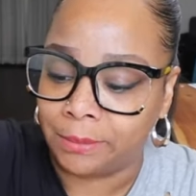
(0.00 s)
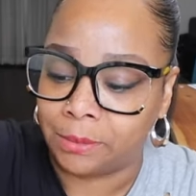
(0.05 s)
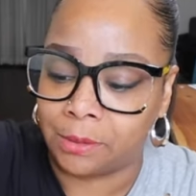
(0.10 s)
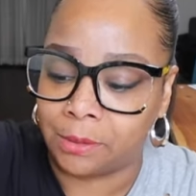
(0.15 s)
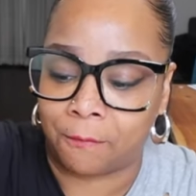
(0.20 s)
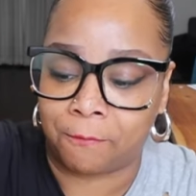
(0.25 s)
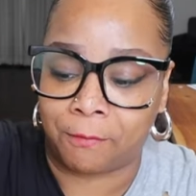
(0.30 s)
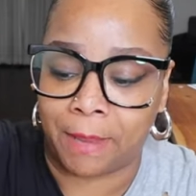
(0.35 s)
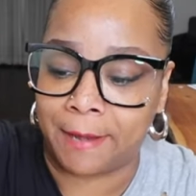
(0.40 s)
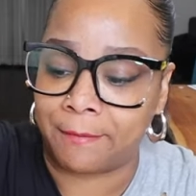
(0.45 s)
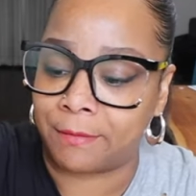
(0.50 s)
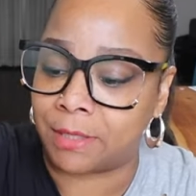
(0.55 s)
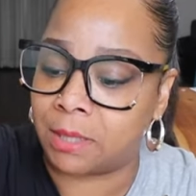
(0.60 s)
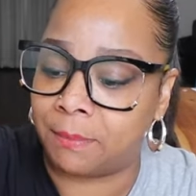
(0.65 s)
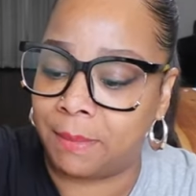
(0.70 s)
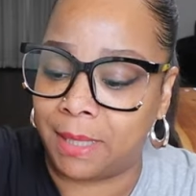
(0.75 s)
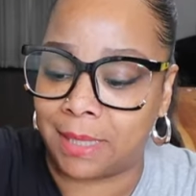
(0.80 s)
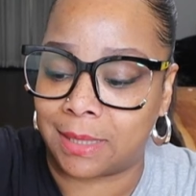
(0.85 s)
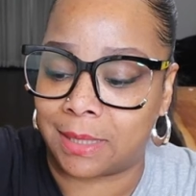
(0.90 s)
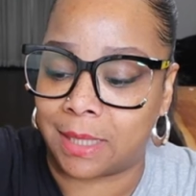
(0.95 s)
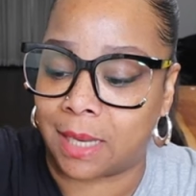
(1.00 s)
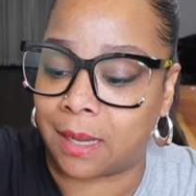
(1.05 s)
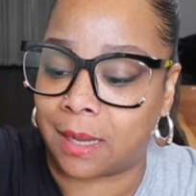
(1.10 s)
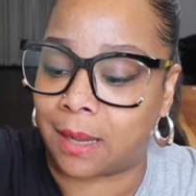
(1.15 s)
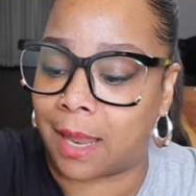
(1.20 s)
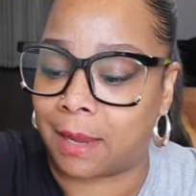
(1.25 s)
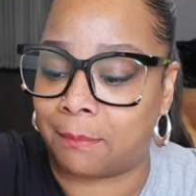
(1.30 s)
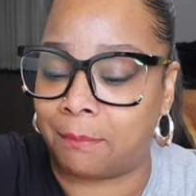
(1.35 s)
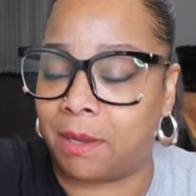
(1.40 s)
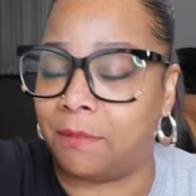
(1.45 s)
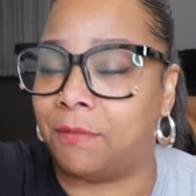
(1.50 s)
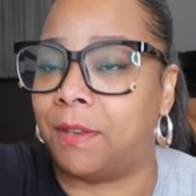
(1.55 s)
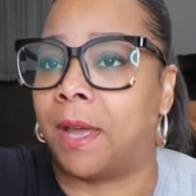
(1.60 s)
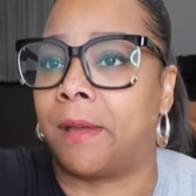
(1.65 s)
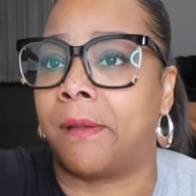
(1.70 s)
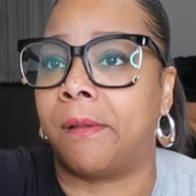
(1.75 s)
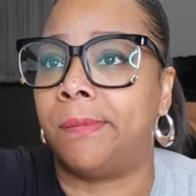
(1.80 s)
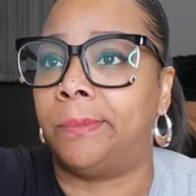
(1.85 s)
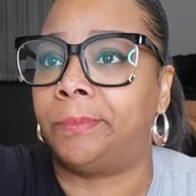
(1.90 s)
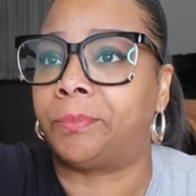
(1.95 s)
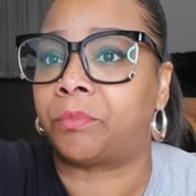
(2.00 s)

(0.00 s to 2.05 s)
The flavor to me is nothing like beef though.